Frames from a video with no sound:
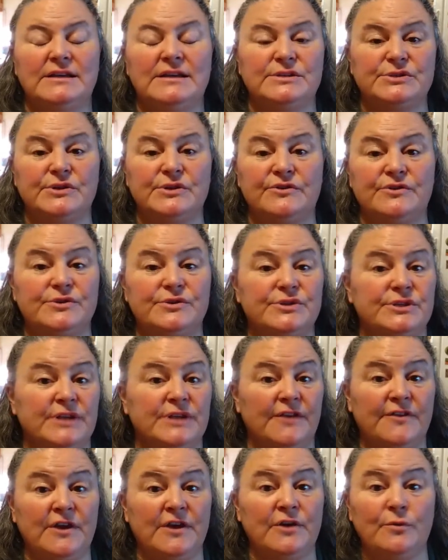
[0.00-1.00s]
So there's
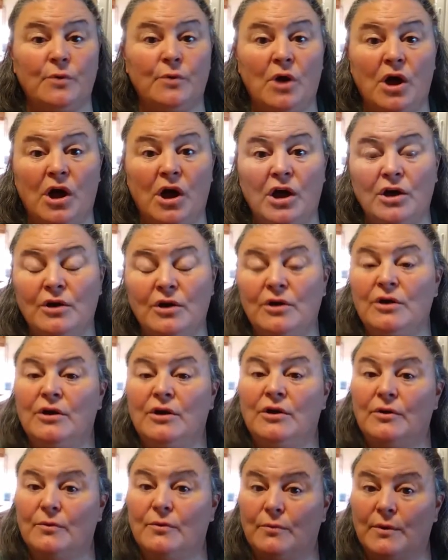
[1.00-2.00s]
nothing wrong
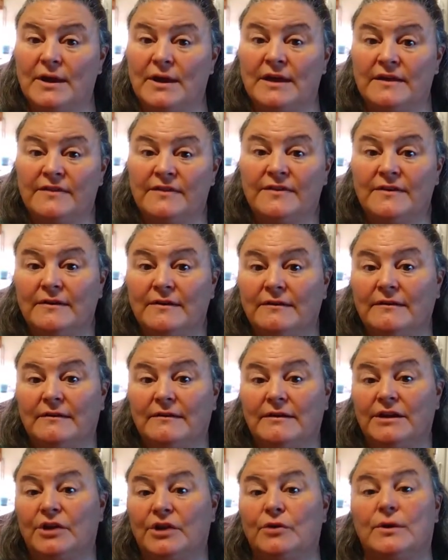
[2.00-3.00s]
with
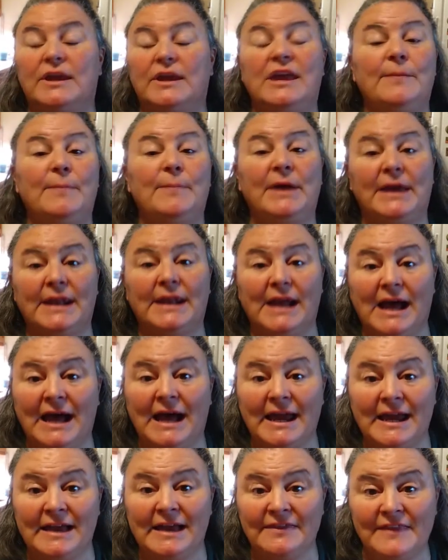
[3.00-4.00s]
keeping an
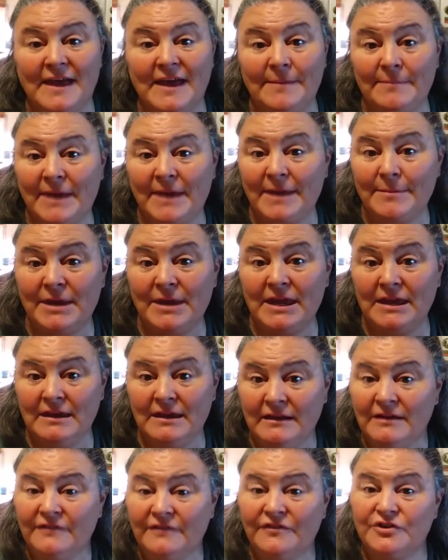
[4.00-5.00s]
eye on that baby
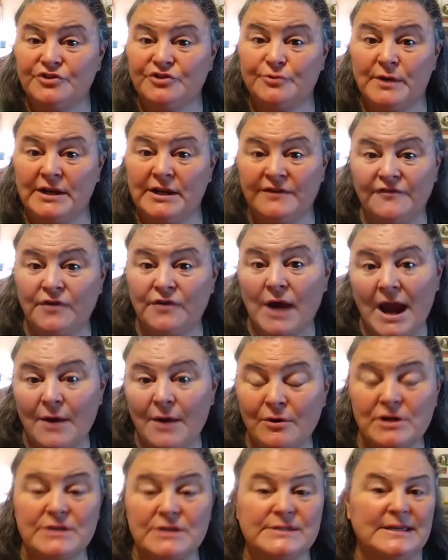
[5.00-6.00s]
for 24
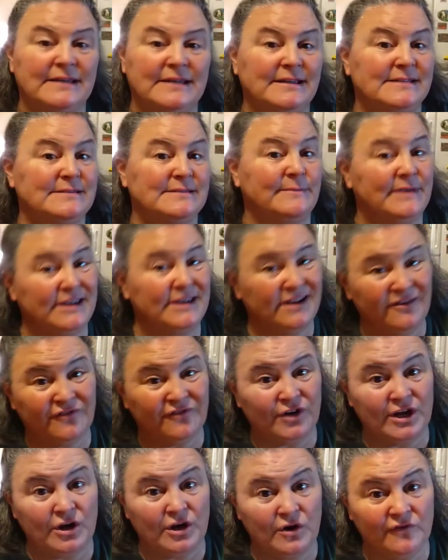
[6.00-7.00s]
hours. That doesn't mean
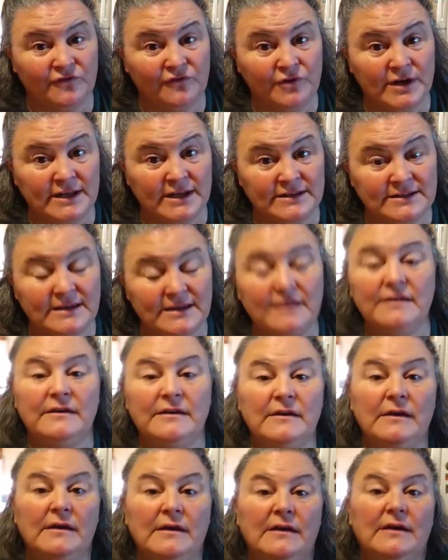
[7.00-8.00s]
hovering over it.
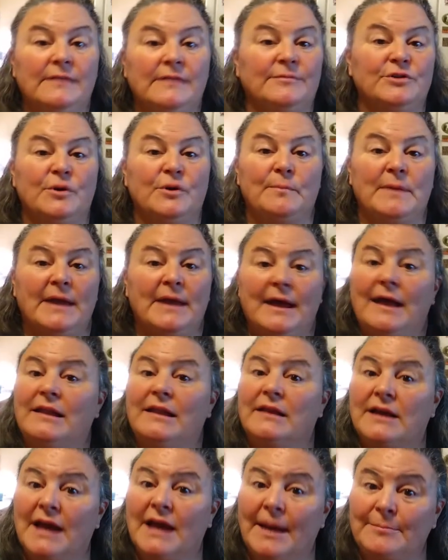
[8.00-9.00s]
Don't be a
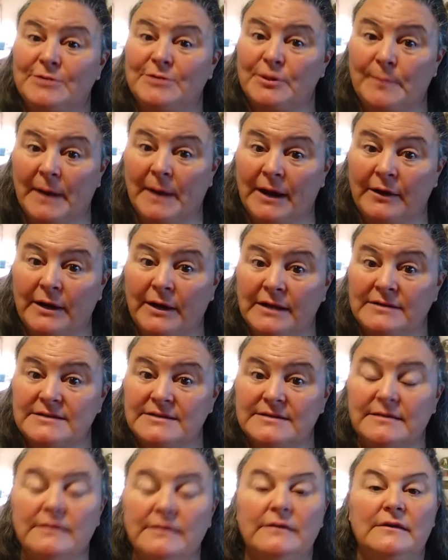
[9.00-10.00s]
helicopter parent.